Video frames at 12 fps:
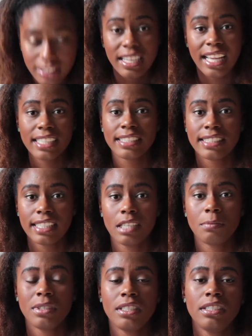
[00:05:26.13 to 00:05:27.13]
Next
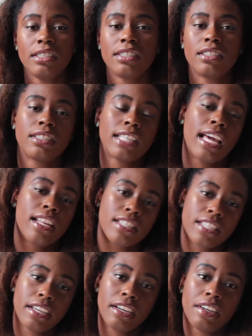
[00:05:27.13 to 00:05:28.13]
tip is
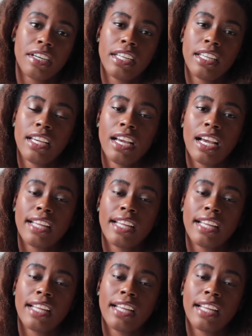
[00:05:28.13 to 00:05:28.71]
Sanitary.